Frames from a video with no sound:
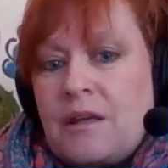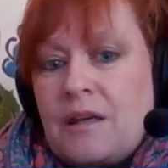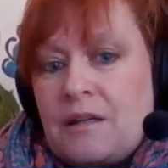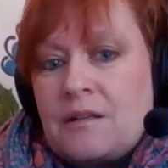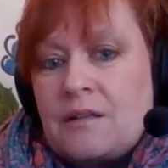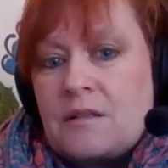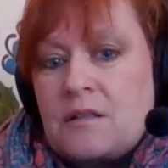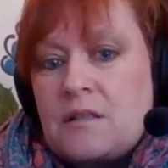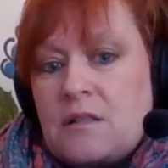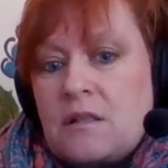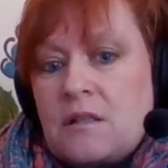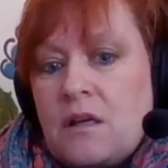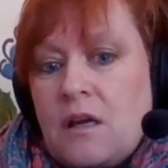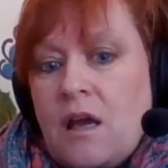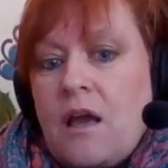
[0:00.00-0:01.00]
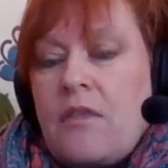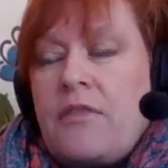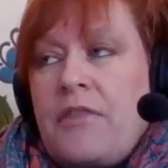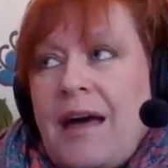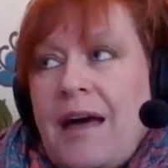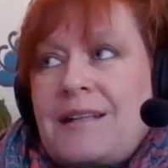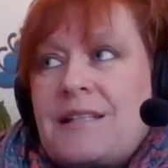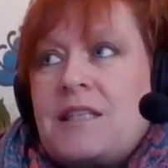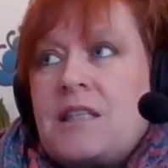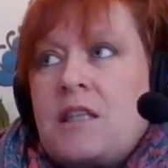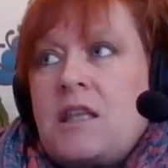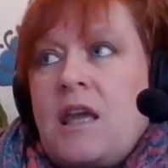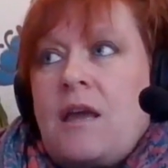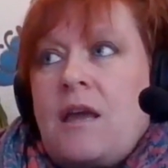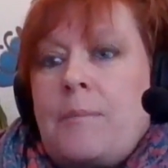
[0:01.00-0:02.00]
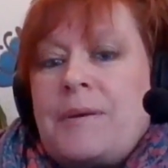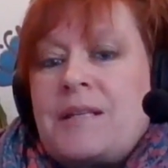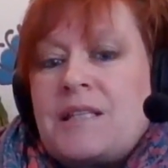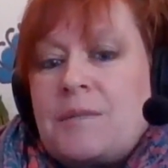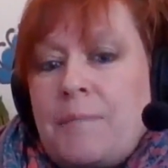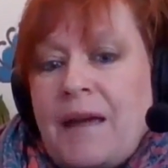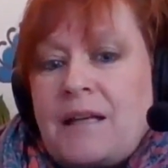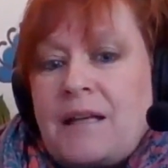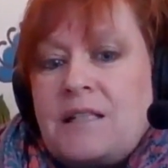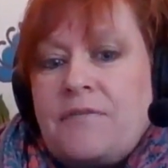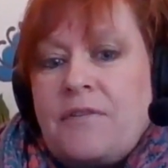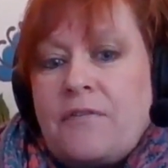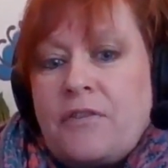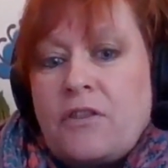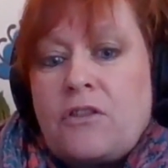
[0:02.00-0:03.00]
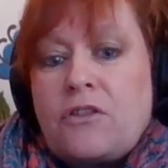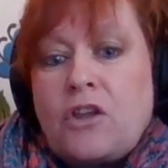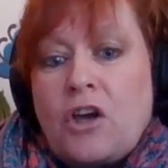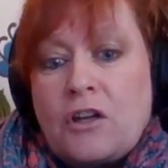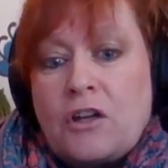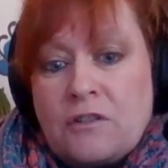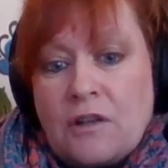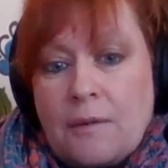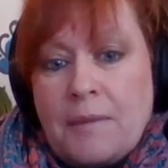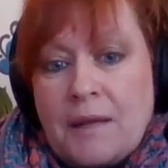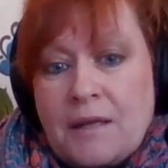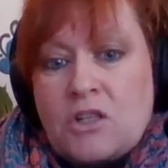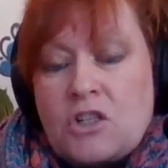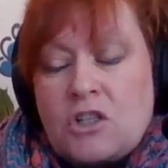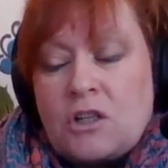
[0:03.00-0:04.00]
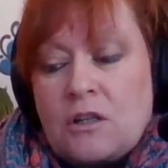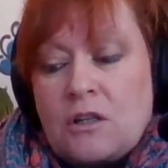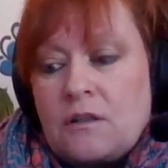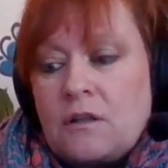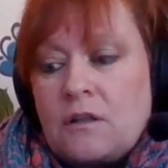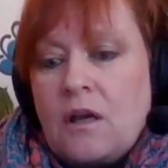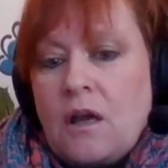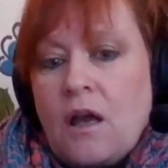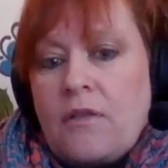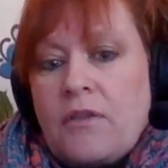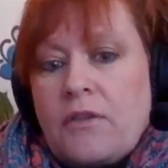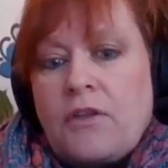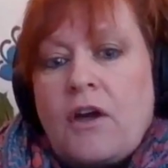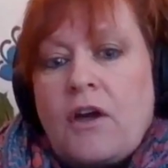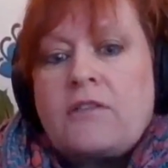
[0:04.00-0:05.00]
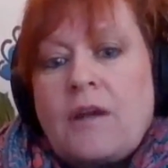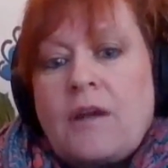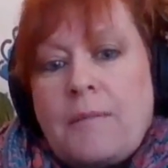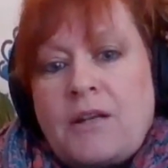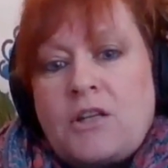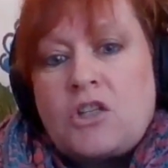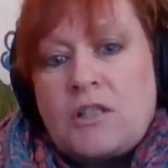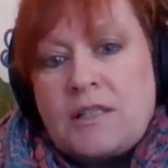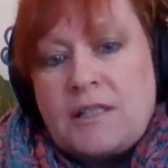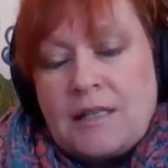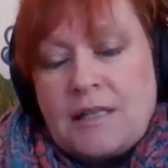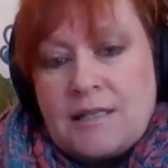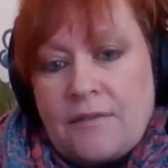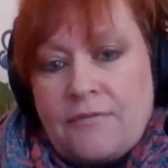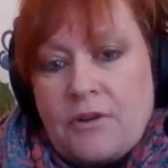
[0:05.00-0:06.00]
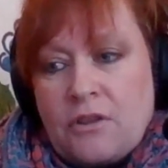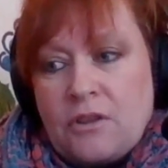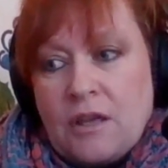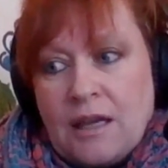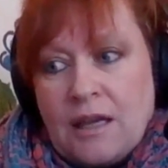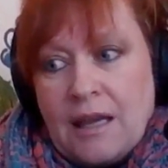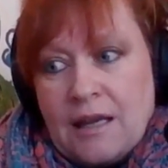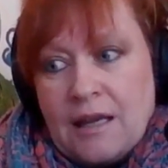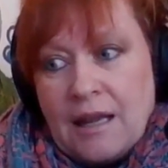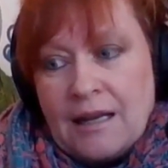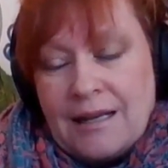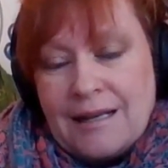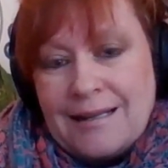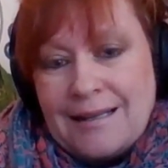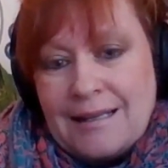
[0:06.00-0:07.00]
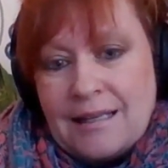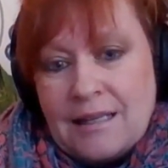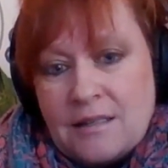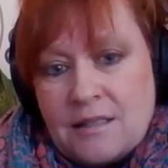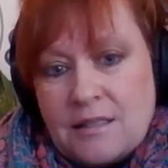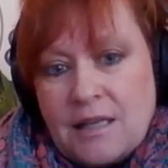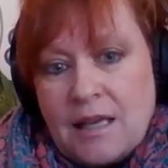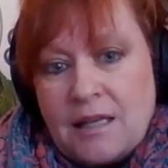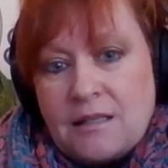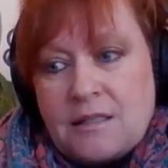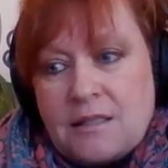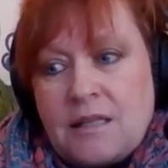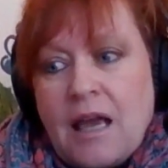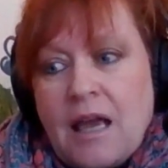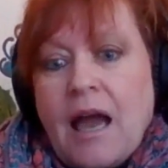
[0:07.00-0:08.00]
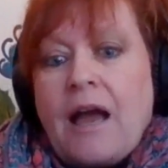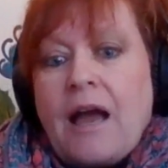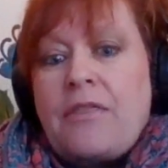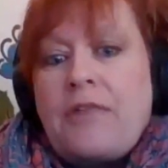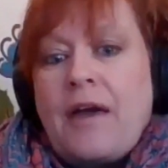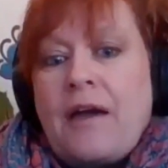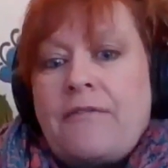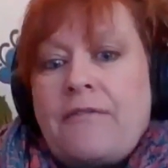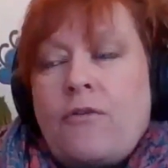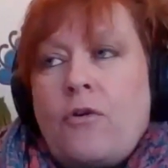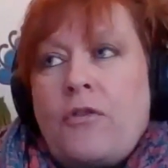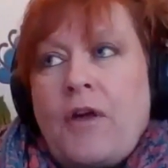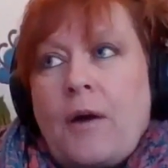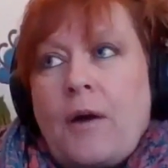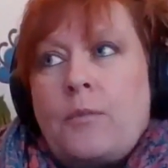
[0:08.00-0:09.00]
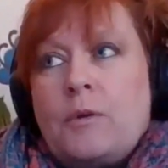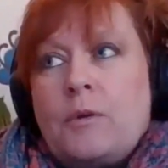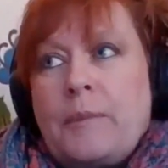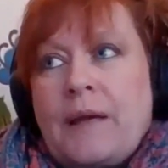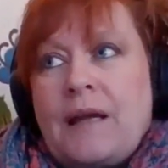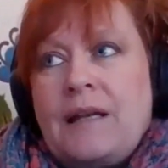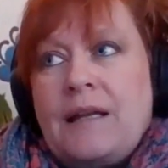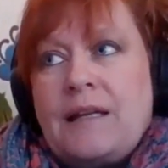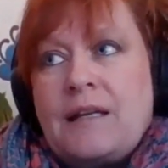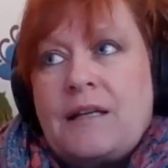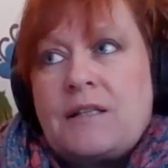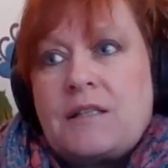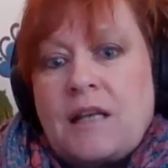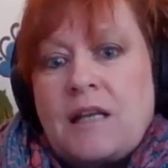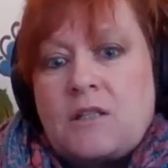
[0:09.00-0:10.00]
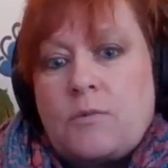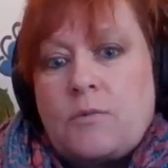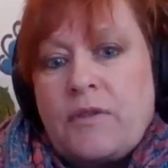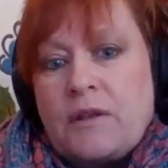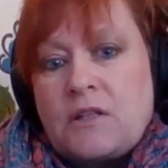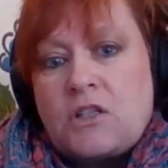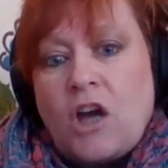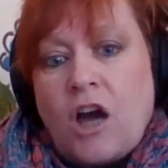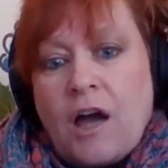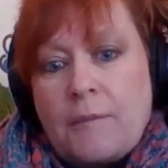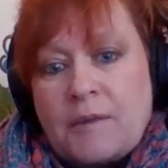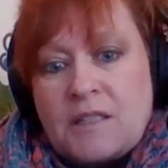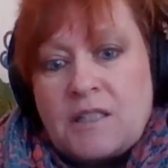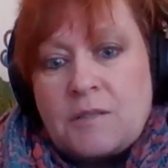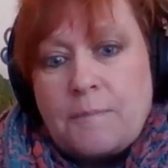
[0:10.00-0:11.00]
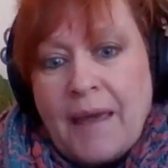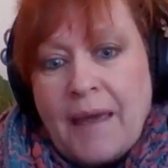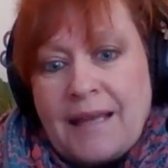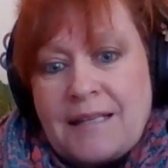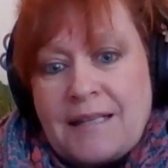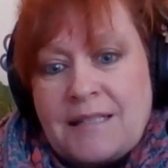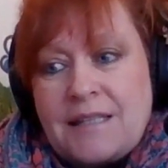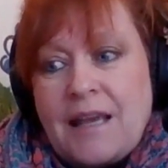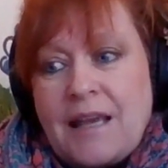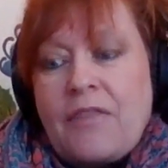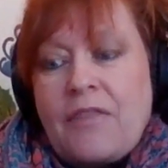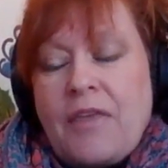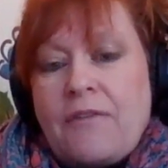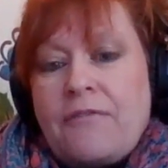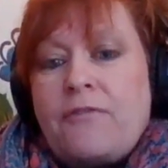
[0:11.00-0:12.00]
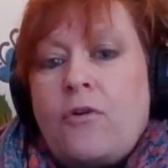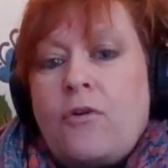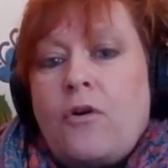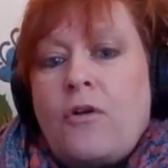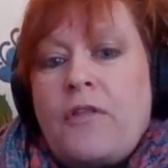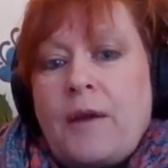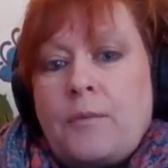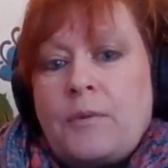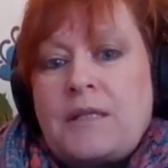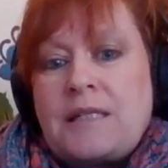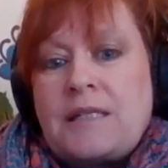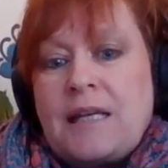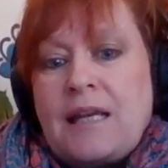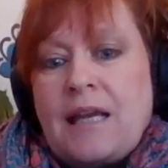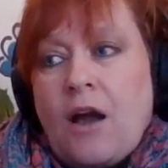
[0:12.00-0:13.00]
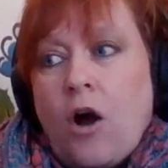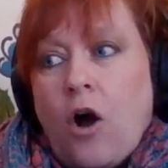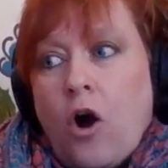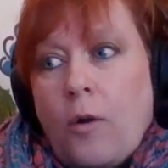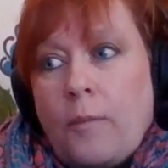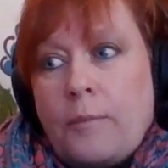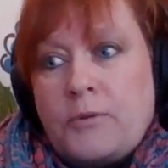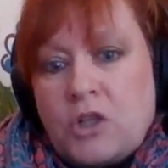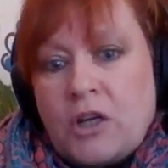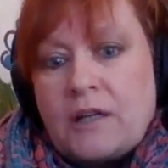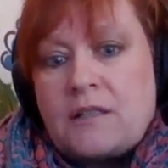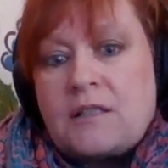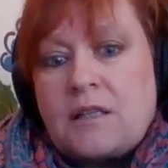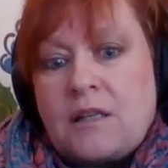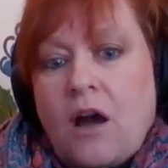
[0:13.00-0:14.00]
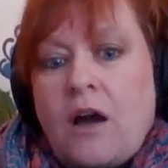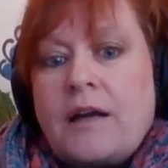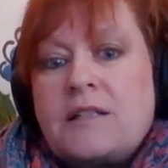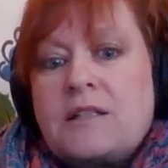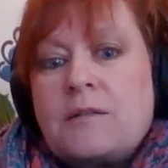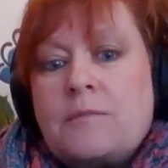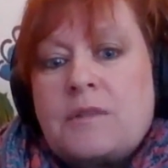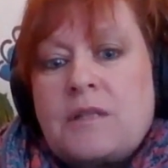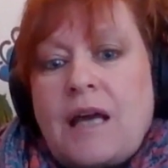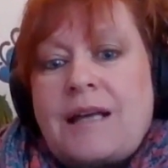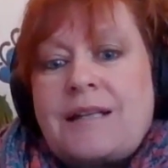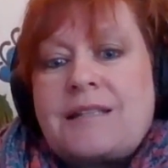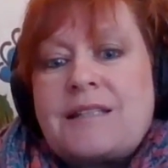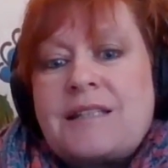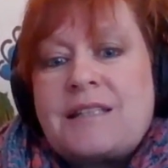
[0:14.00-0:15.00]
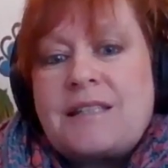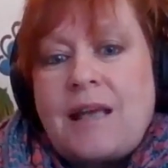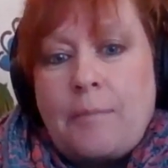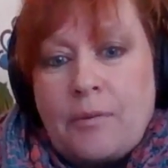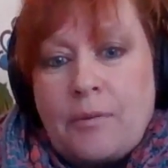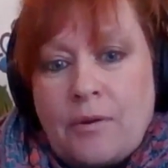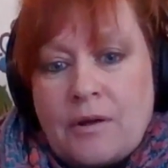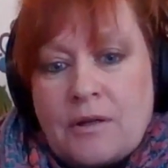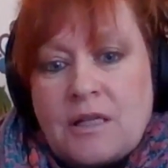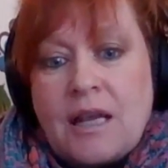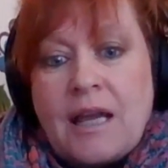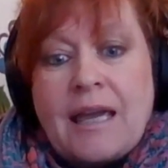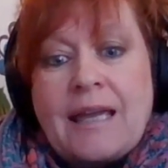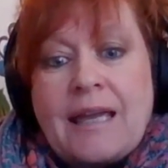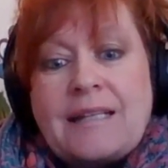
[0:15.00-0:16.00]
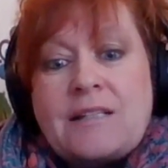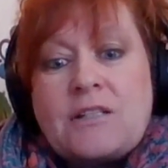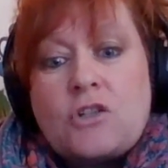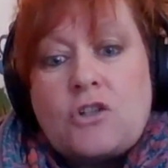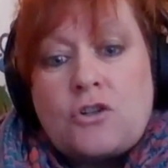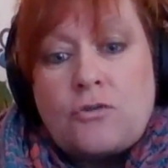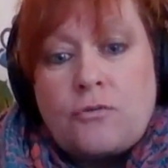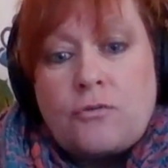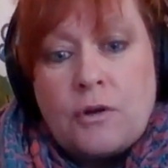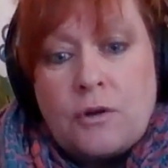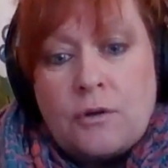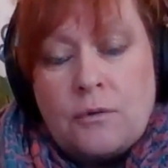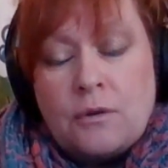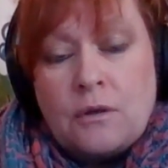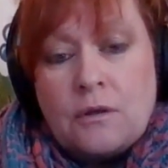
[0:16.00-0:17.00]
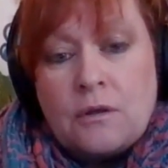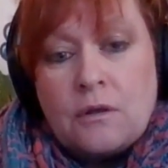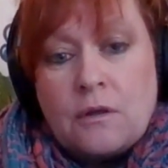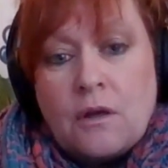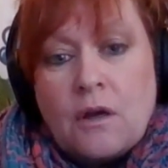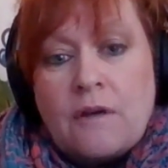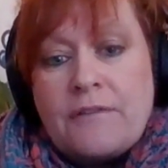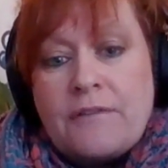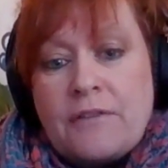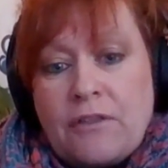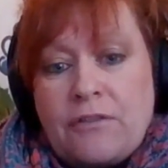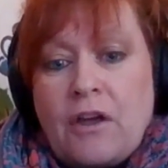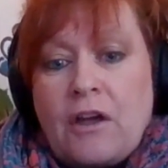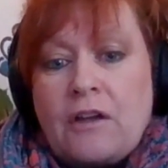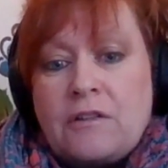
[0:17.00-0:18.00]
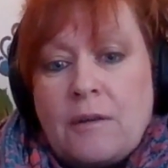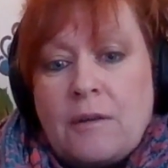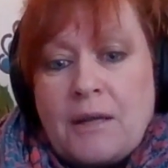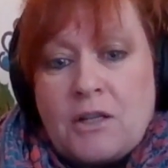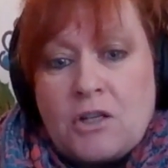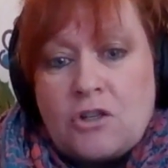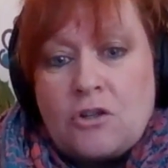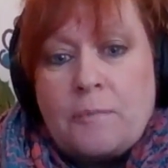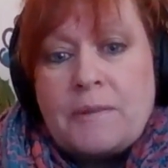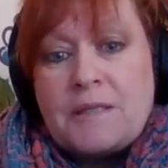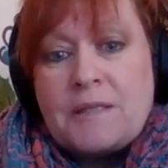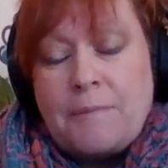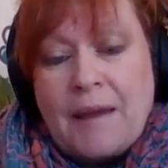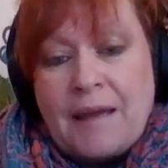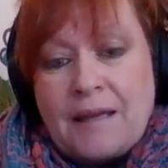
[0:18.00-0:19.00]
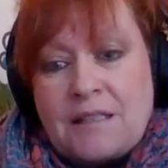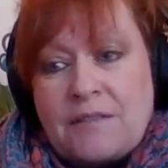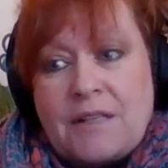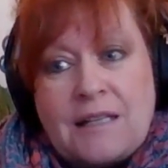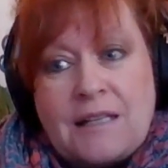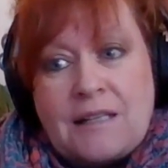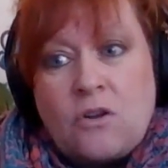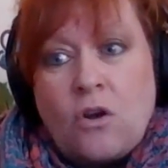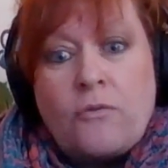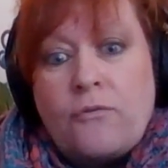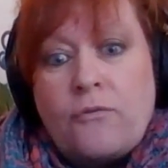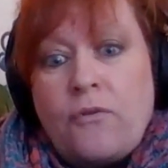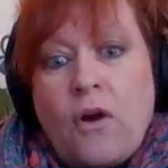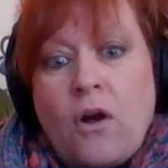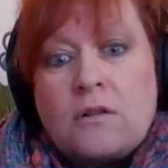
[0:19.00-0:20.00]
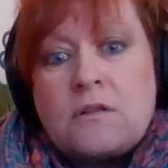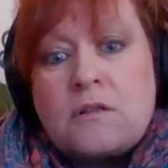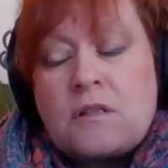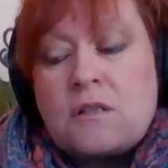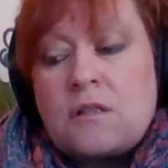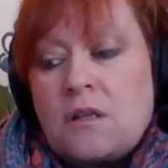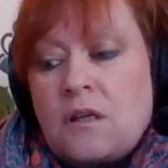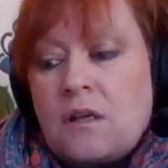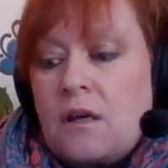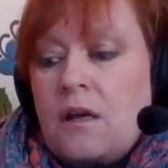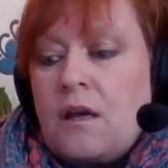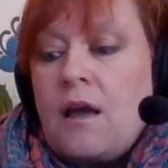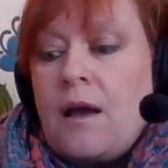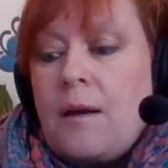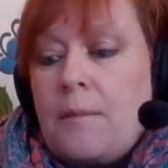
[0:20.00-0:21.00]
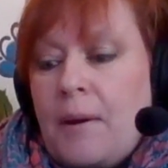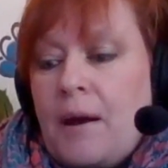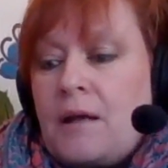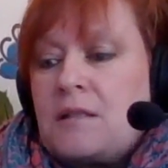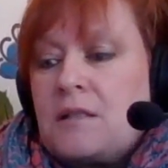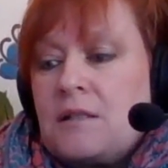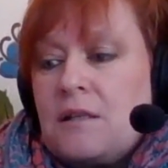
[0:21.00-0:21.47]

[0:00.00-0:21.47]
things. That's the perspective of the third dimension. The third dimension sees everything in a linear sense, and therefore that will be a linear sense within time and space. Therefore, they will see objects and items as separate. It is true for the third dimensional perspective. It is not false, but